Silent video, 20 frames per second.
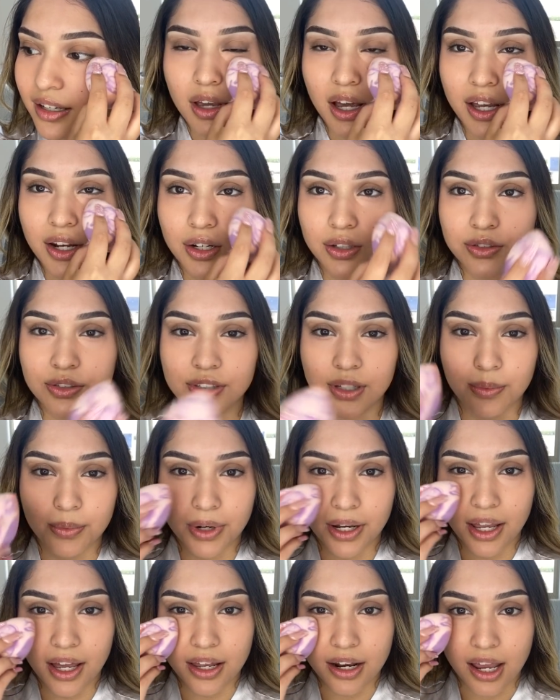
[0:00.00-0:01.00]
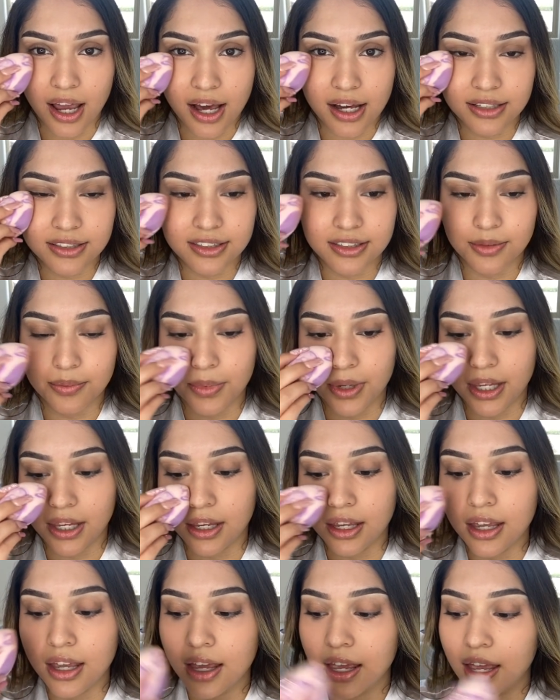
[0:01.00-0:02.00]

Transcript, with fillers: I know somebody had asked me,